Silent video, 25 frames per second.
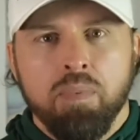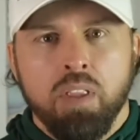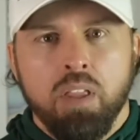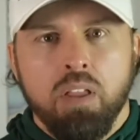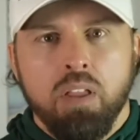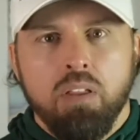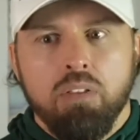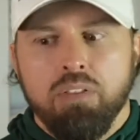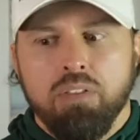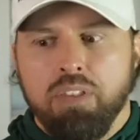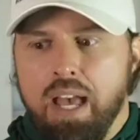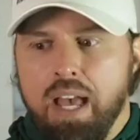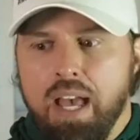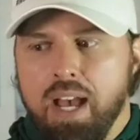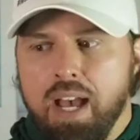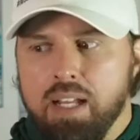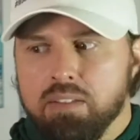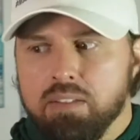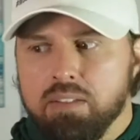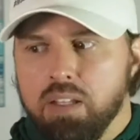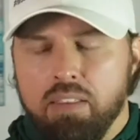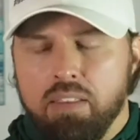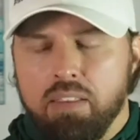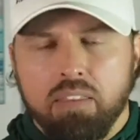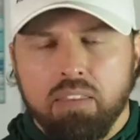
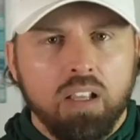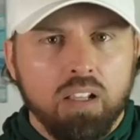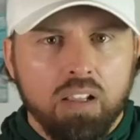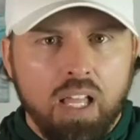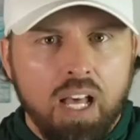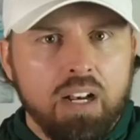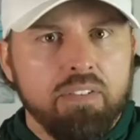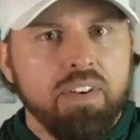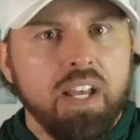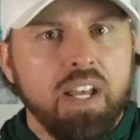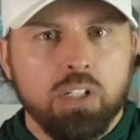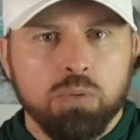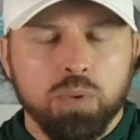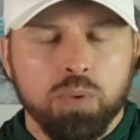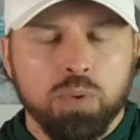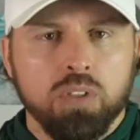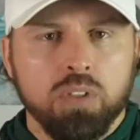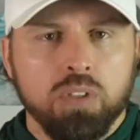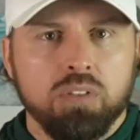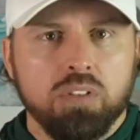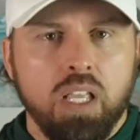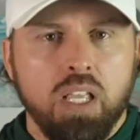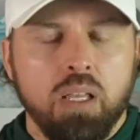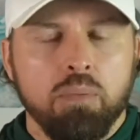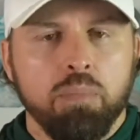that I think a lot of
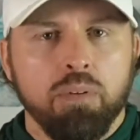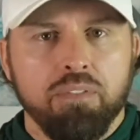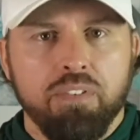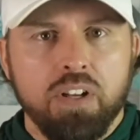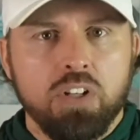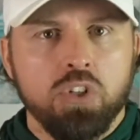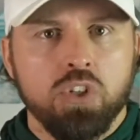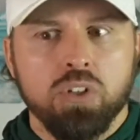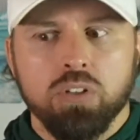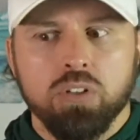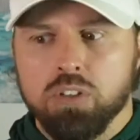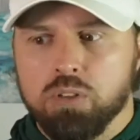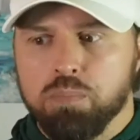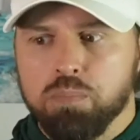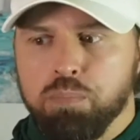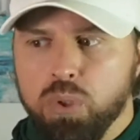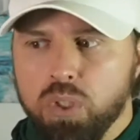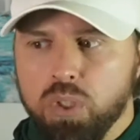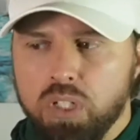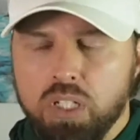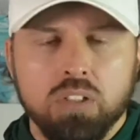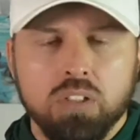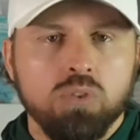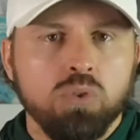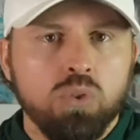experts and professionals
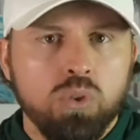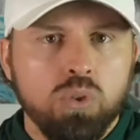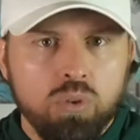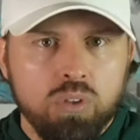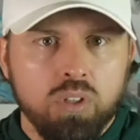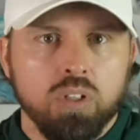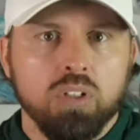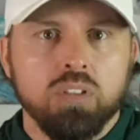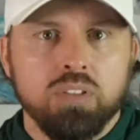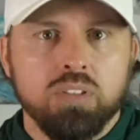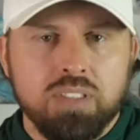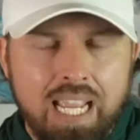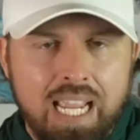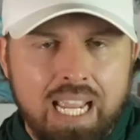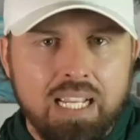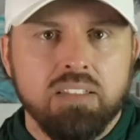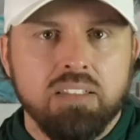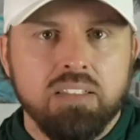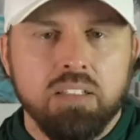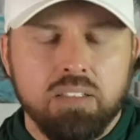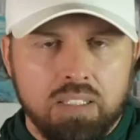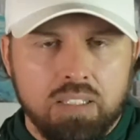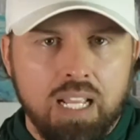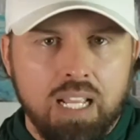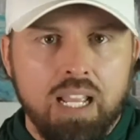put into their
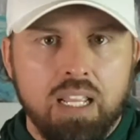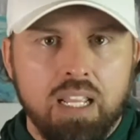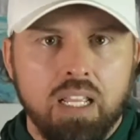day-to-day